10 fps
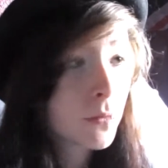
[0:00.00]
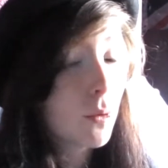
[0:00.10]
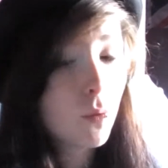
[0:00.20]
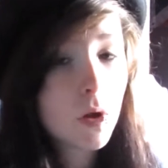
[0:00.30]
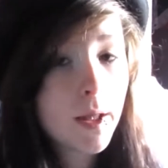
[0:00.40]

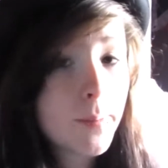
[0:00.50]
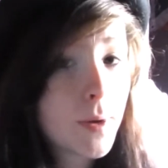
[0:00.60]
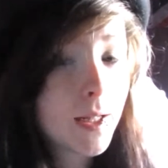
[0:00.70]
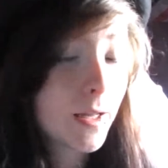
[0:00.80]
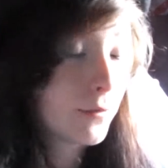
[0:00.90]
Well, in
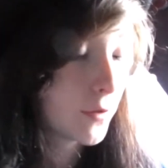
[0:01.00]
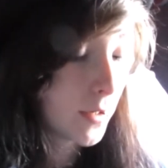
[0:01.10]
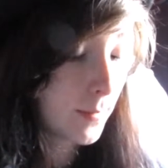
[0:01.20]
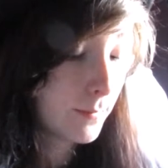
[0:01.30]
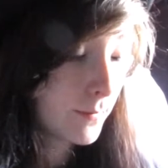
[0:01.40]
my
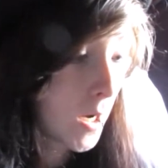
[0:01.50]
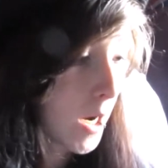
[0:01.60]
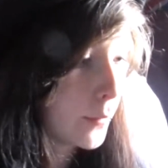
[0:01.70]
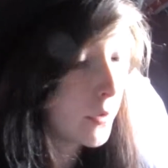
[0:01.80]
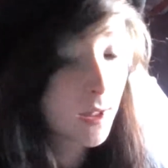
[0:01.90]
lifetime,
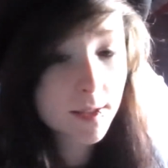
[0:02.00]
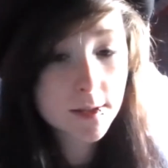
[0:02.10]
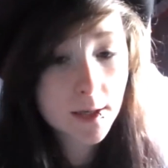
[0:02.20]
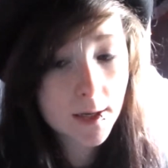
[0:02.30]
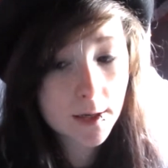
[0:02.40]
I would like
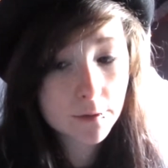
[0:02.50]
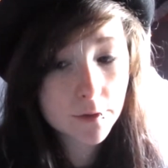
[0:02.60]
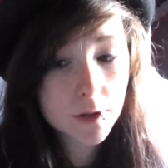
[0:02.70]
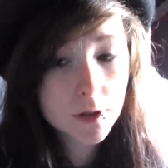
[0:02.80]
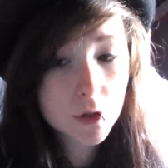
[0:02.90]
to have
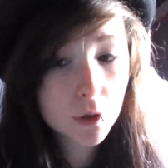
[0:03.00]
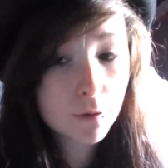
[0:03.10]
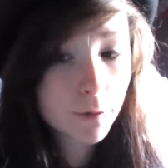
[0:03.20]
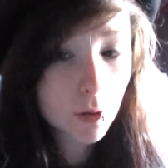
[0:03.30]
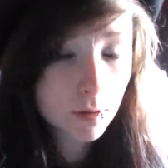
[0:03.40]
2
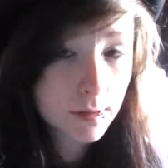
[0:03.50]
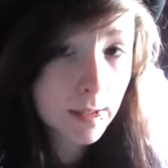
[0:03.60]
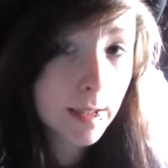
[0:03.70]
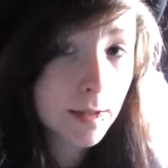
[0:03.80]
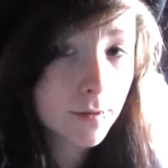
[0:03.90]
full
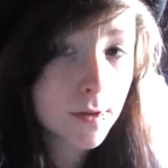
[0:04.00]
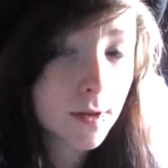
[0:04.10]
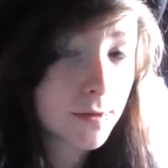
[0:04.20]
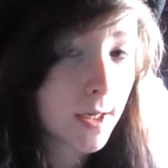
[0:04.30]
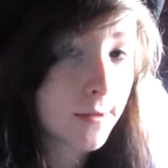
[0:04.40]
sleeves
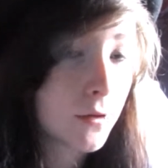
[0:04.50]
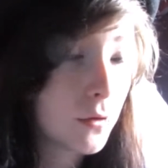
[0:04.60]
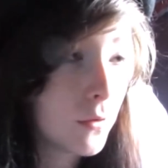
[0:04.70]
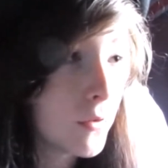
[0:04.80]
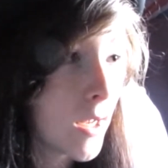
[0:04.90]
of
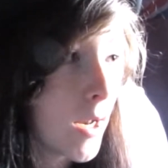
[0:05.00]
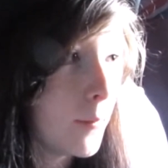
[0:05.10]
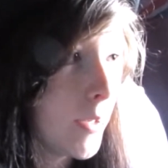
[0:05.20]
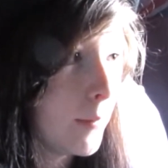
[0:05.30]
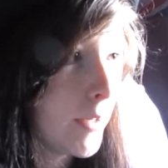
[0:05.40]
tattoos
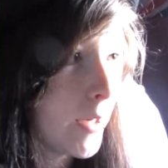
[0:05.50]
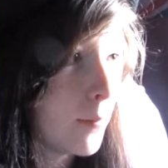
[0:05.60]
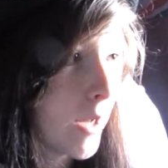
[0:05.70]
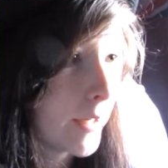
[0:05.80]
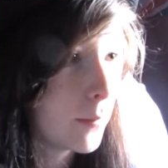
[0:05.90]
and maybe a
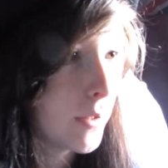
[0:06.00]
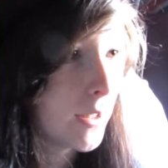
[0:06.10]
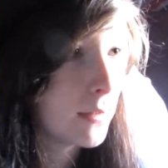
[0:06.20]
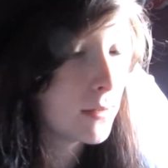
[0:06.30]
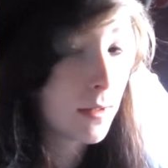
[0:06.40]
back
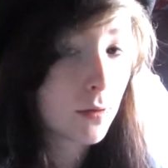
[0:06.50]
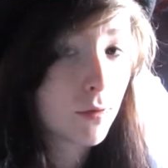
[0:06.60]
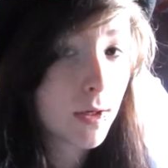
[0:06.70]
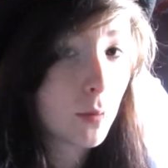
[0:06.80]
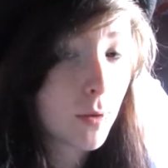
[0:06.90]
piece, like a
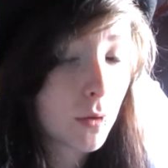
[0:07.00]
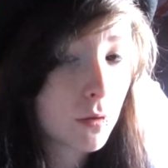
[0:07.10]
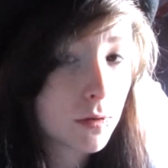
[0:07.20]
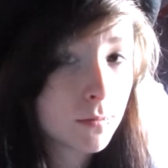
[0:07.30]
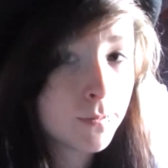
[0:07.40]
really big
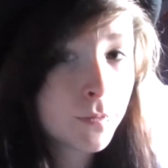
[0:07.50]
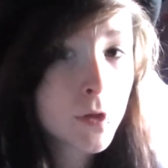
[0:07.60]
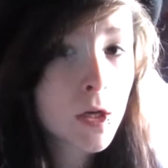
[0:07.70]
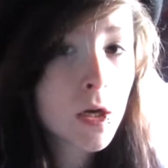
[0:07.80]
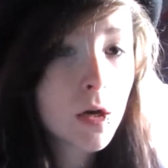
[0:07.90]
one.
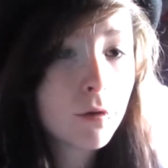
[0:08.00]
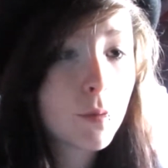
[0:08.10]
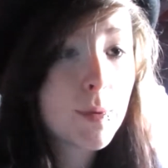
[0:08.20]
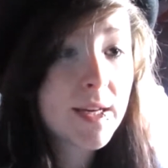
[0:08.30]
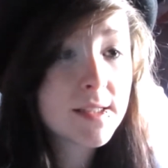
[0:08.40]
For
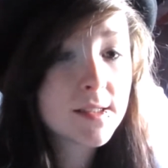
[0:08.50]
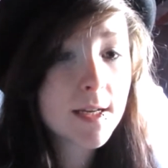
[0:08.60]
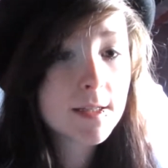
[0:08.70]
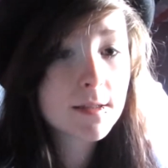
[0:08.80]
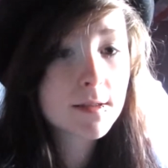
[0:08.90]

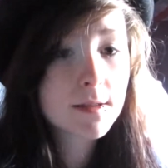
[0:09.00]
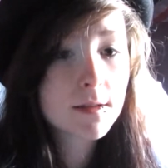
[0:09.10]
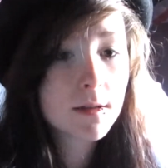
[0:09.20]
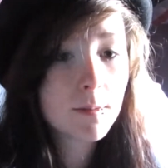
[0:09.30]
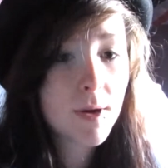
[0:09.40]
piercings,
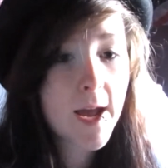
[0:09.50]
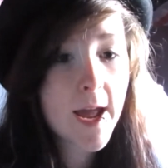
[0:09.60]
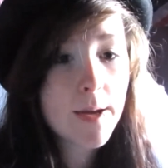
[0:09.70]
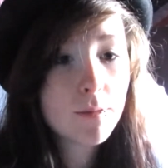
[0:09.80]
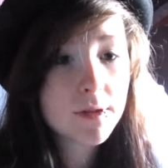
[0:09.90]
my
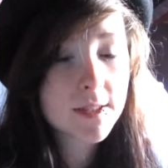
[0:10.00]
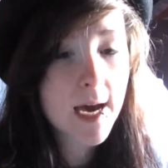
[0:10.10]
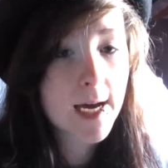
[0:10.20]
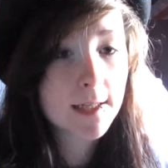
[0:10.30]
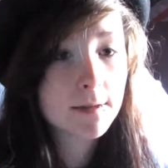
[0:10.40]
aim was
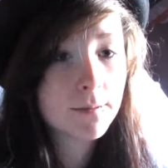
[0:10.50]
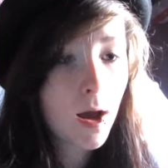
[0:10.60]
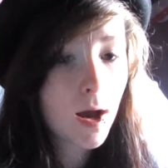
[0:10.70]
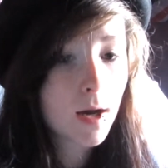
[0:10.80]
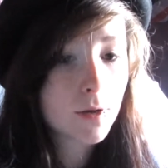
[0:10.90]
10,
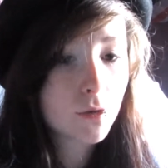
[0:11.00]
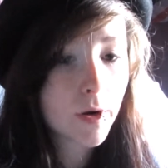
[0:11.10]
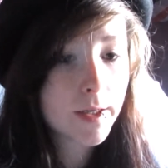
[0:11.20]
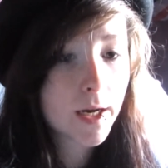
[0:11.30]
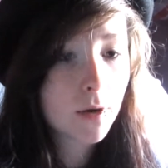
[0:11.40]
and
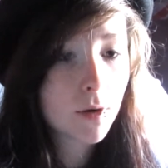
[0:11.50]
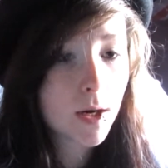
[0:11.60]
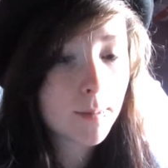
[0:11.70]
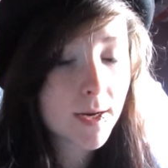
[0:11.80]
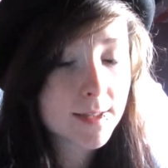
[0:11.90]
right now
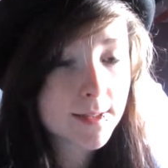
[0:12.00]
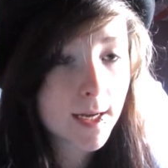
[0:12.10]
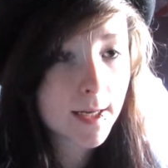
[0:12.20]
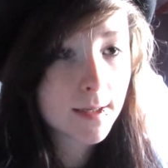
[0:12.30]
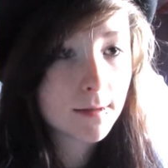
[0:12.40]
I'm at
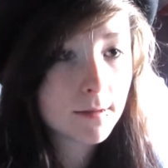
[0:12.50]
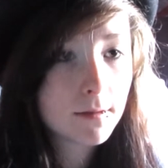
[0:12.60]
10.